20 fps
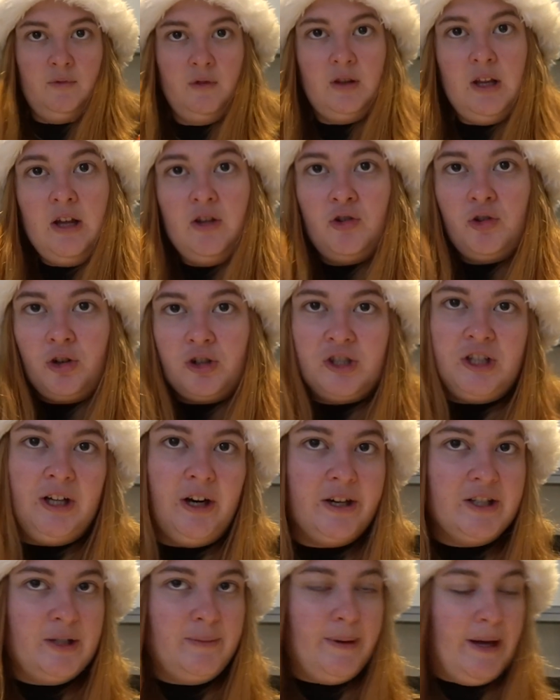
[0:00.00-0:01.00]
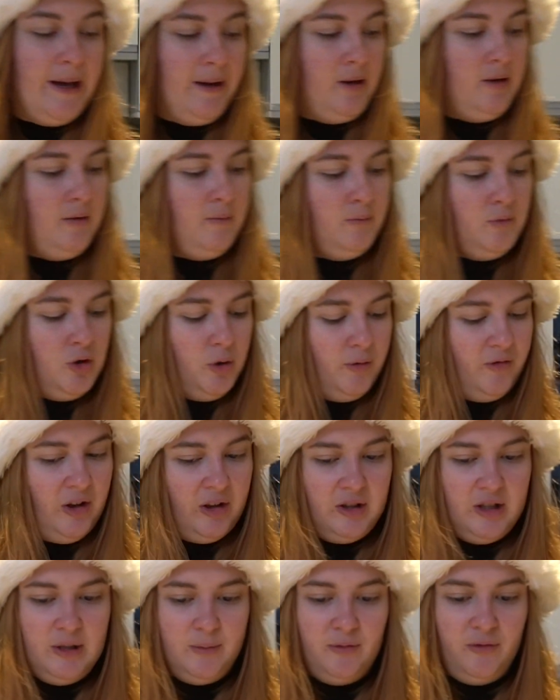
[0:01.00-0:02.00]
These trusty guys are back. I'm sure we've
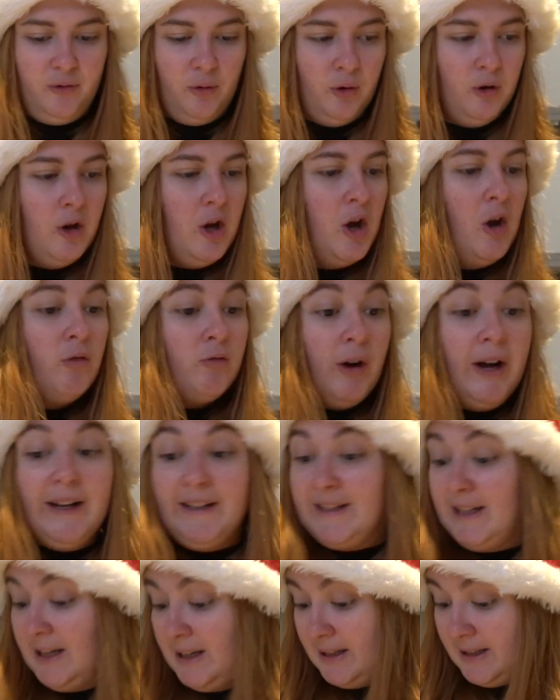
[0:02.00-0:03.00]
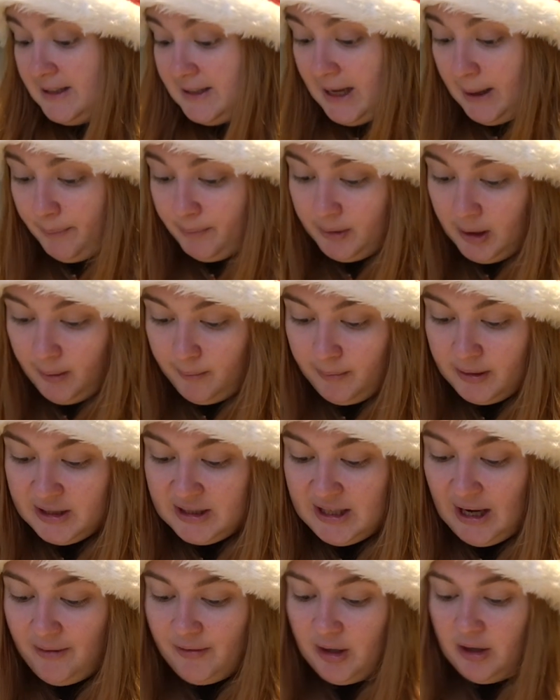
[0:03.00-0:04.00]
had these before. Right, step number
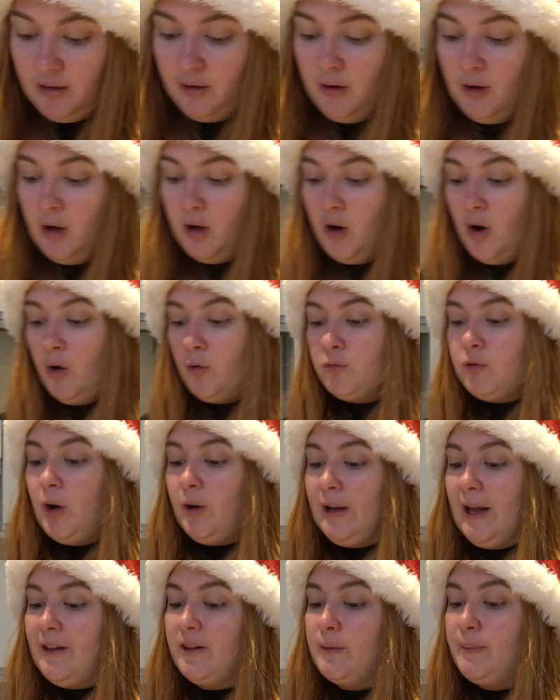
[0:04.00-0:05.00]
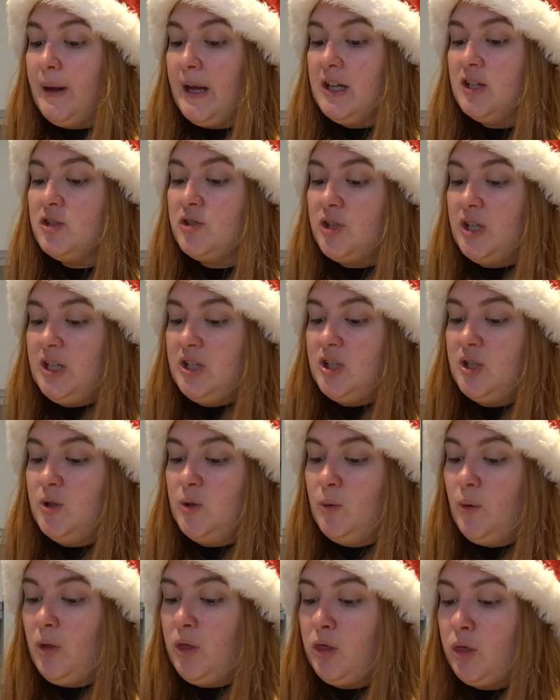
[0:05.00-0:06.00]
7. Roll out the pastry
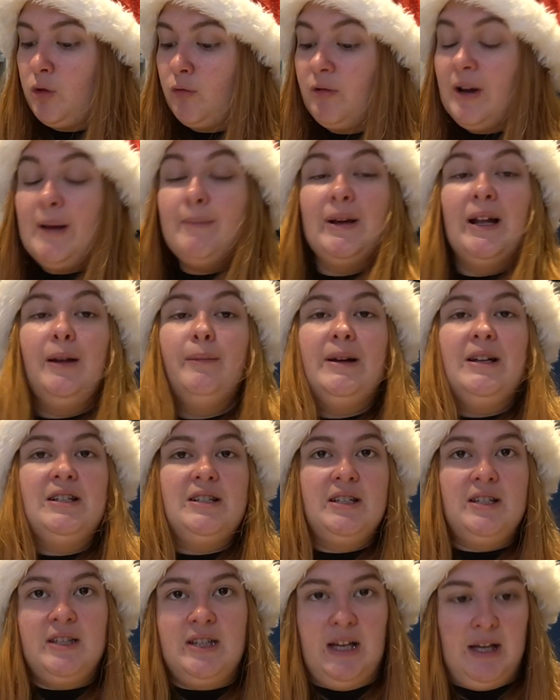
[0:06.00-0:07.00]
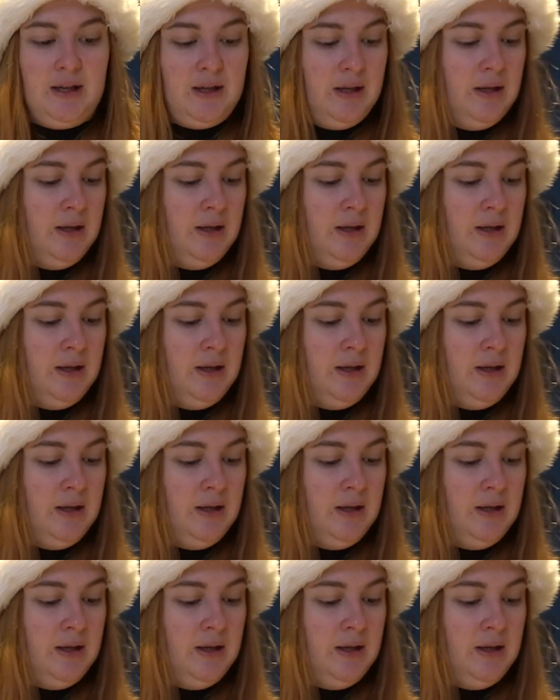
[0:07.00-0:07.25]
to 3 millimeters thick.